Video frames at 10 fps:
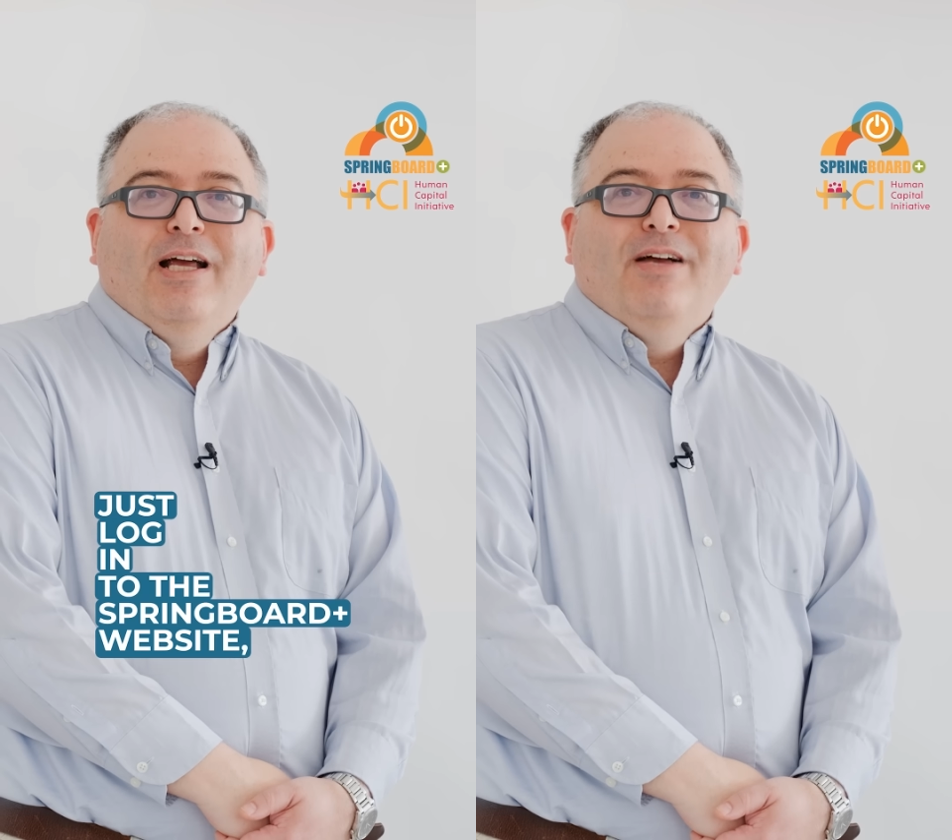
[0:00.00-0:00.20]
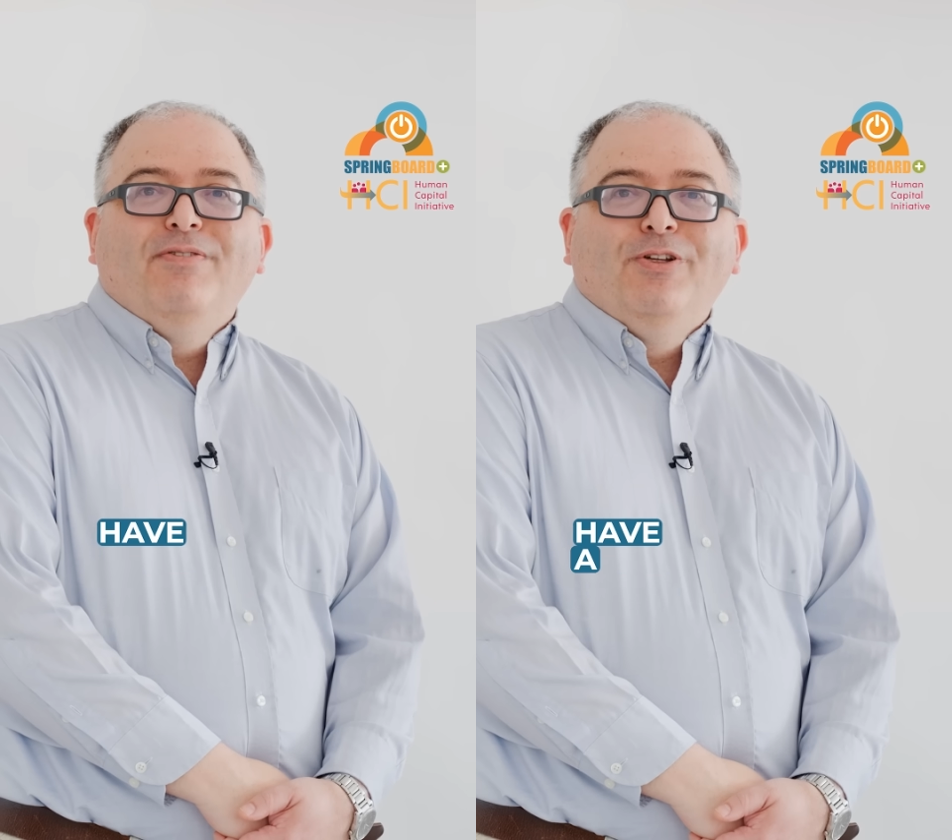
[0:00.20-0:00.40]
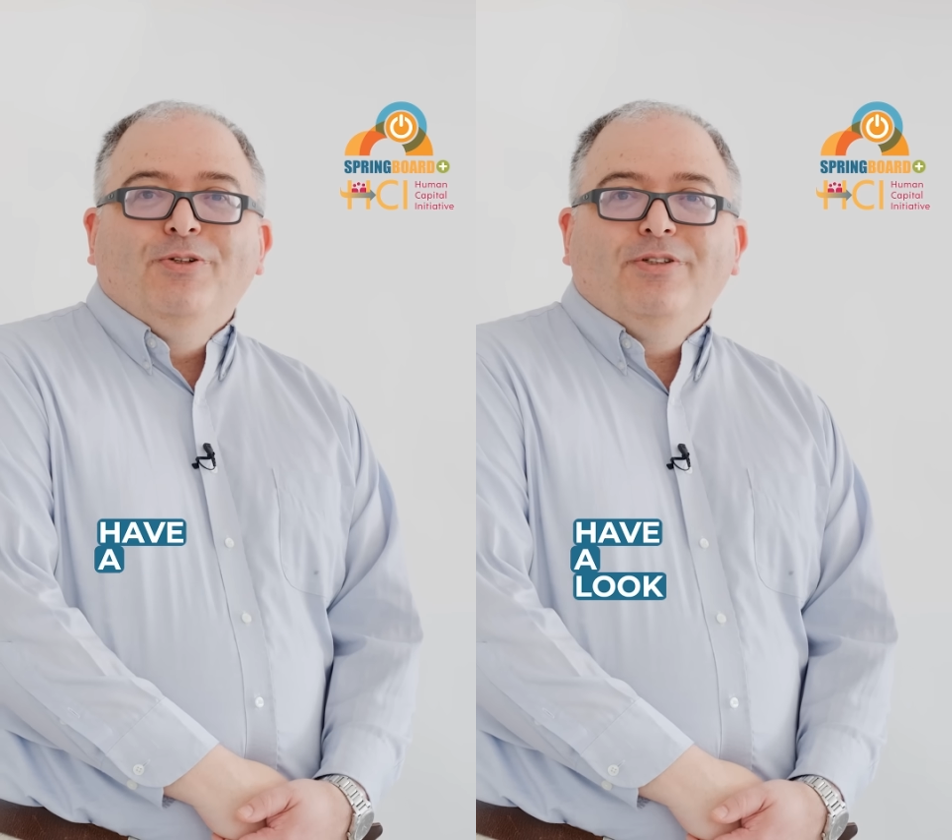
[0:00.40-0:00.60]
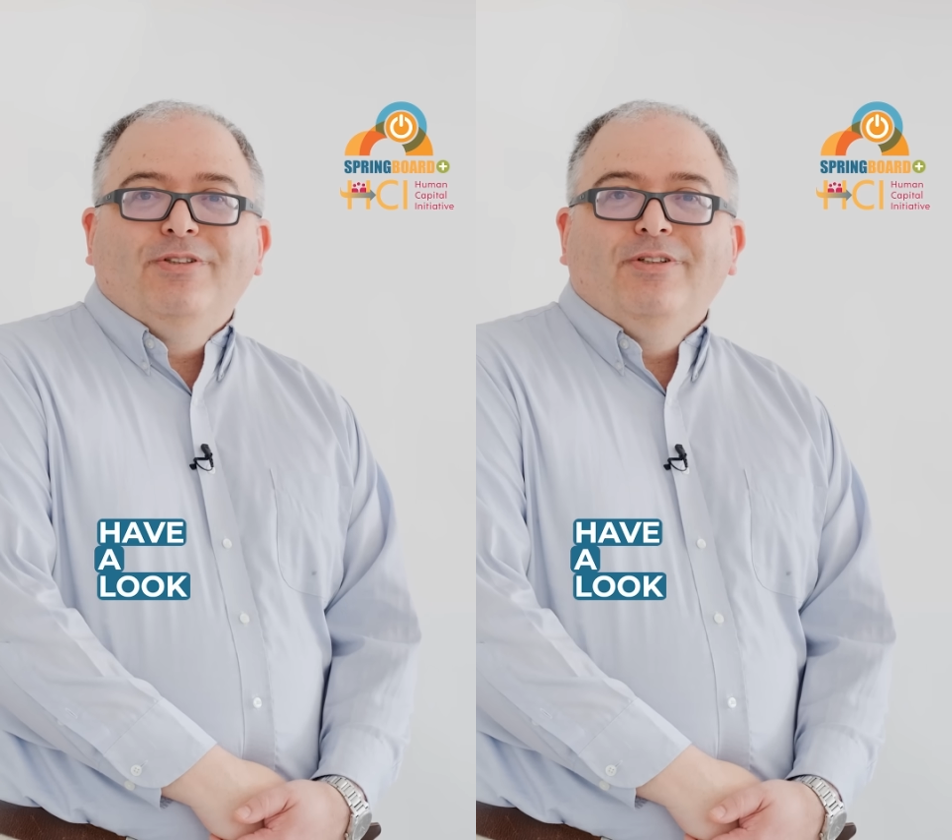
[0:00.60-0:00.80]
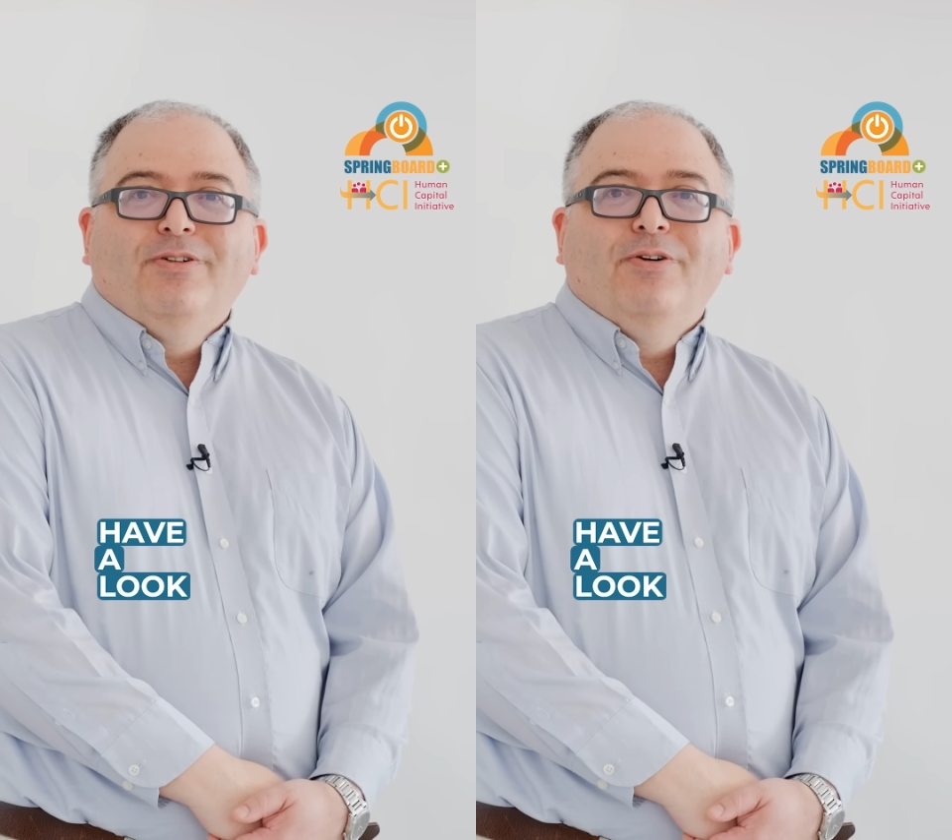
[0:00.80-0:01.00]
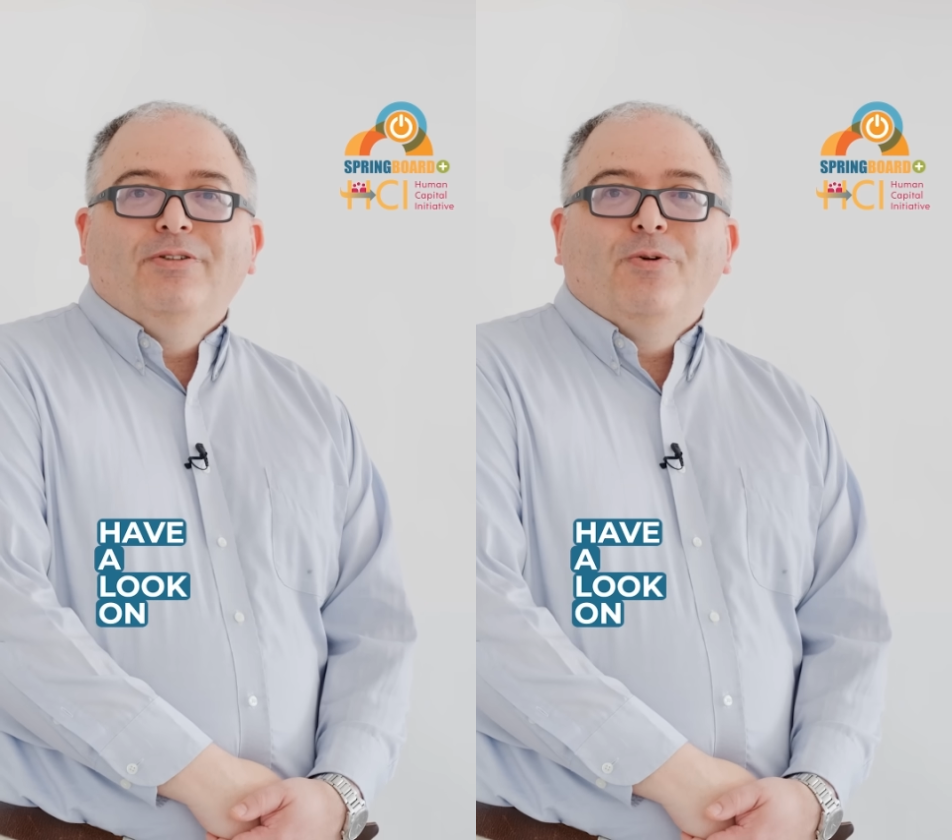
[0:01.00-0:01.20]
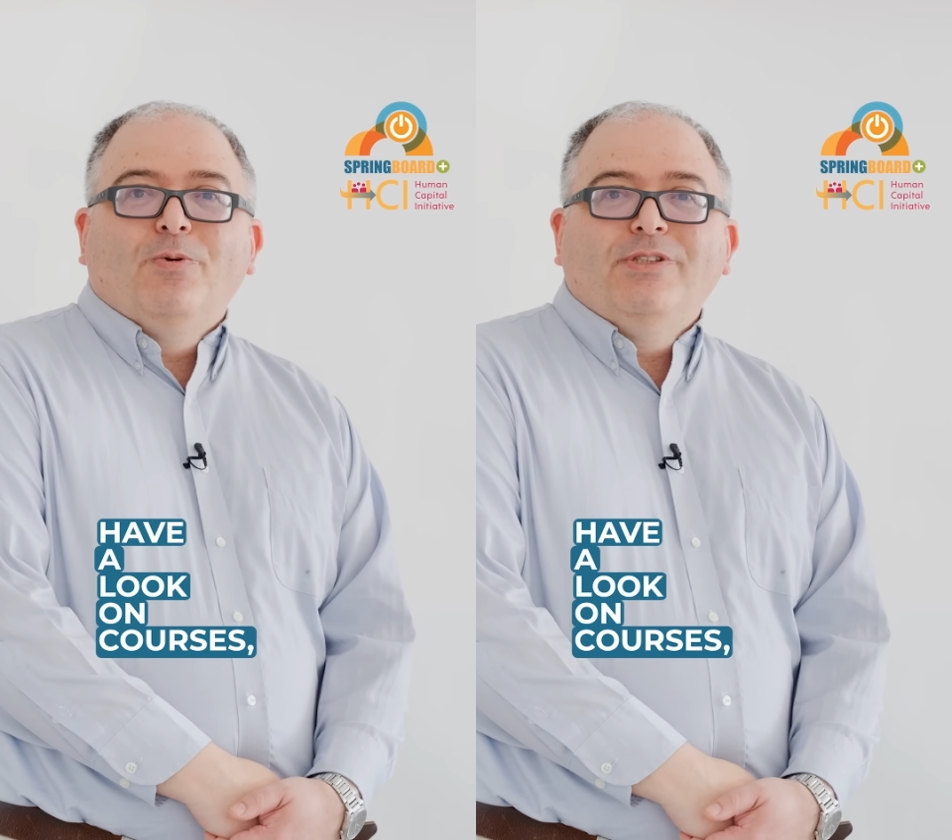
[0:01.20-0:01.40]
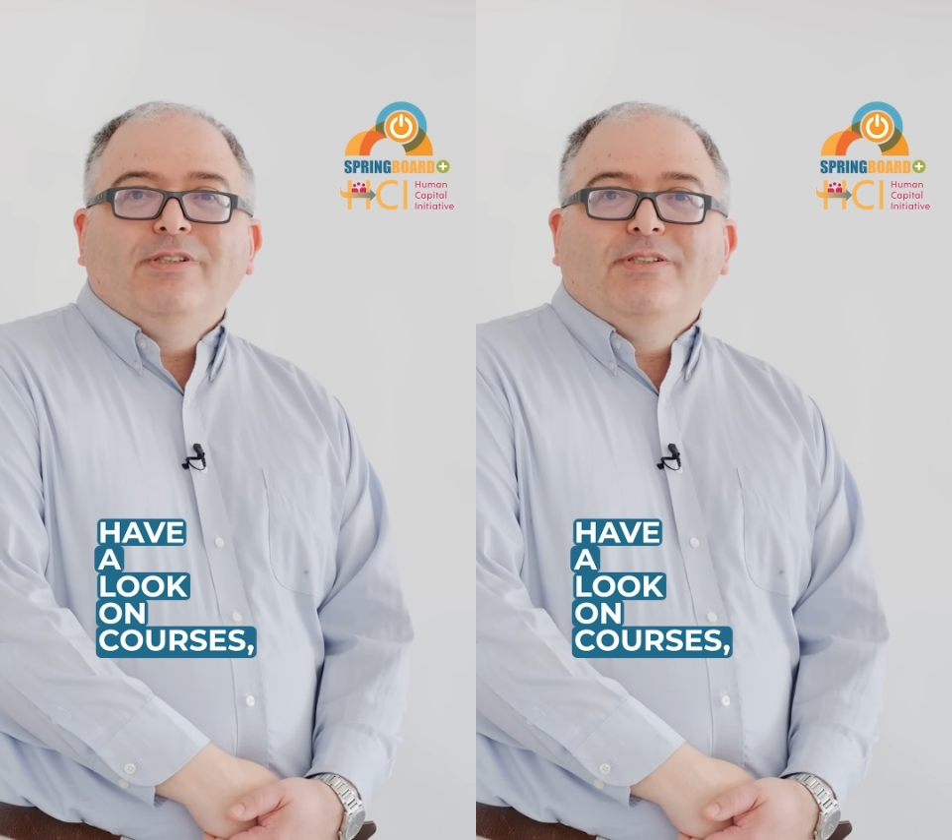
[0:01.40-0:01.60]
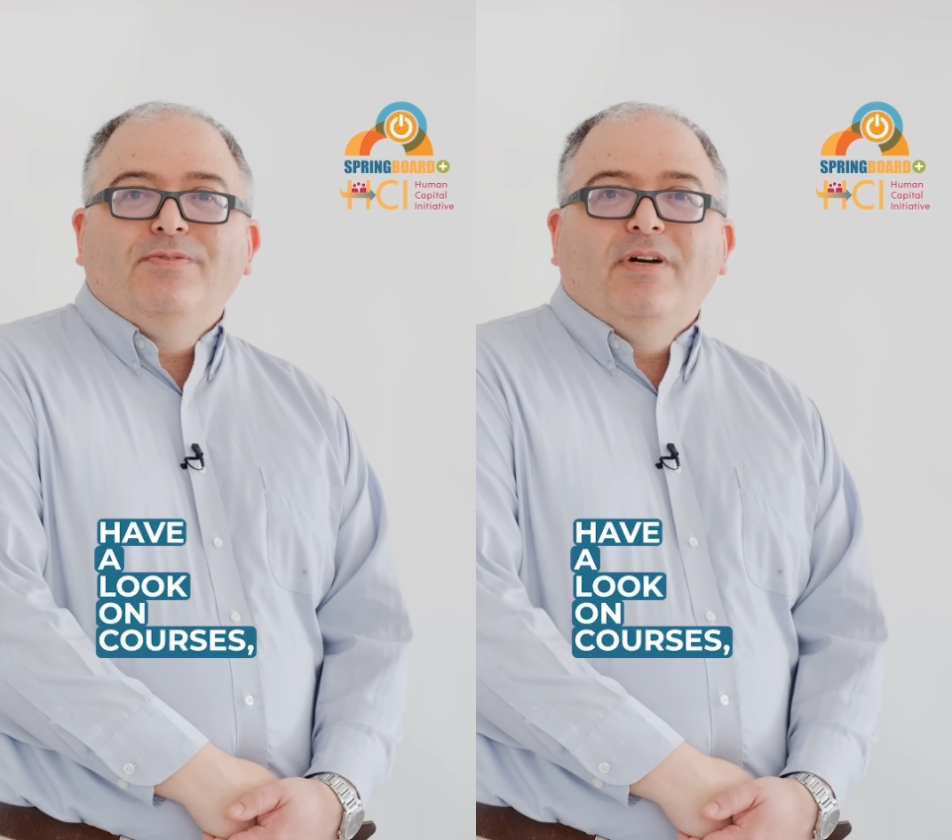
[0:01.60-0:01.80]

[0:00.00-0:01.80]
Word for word: have a look on courses,